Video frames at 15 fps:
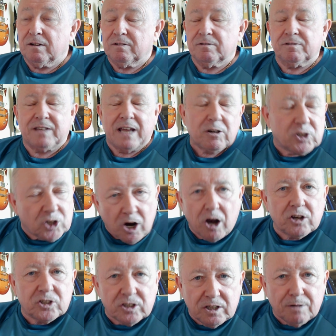they're
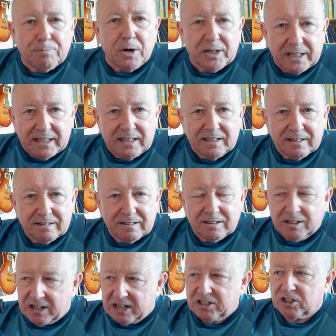charging the money,
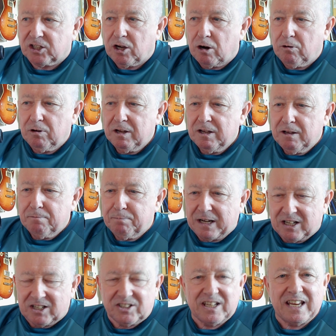Kinetico,
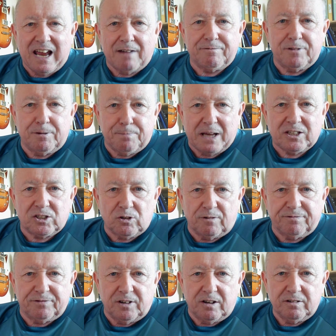because they have the best
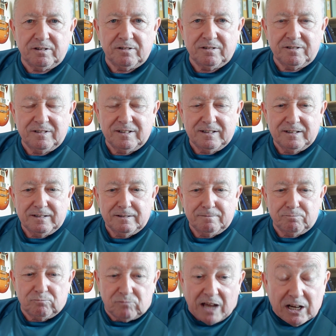softener.
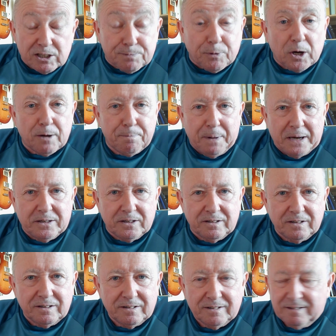That's my
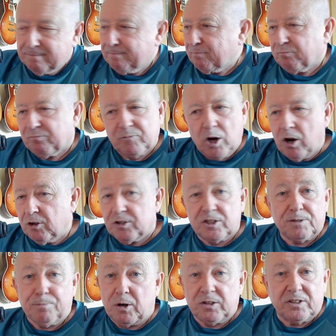opinion.
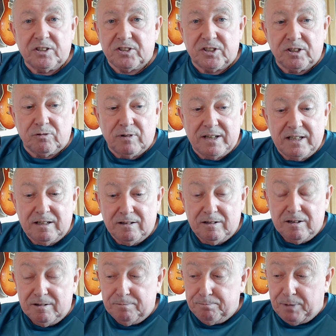Others might disagree,
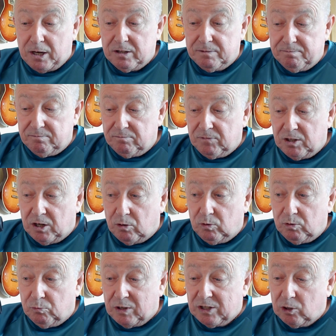but
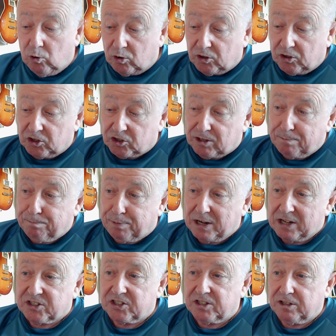when you look at the
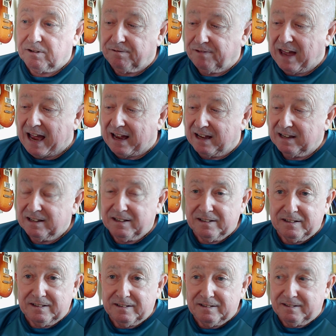simplicity of that,
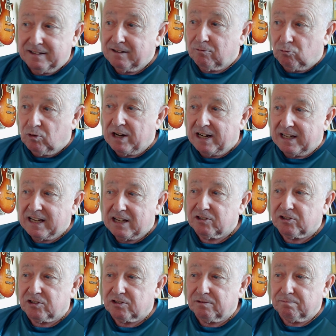it really
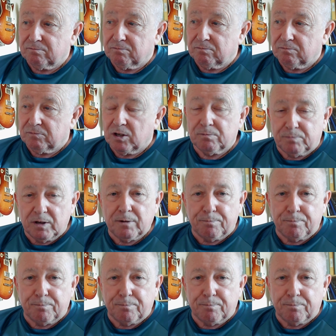is a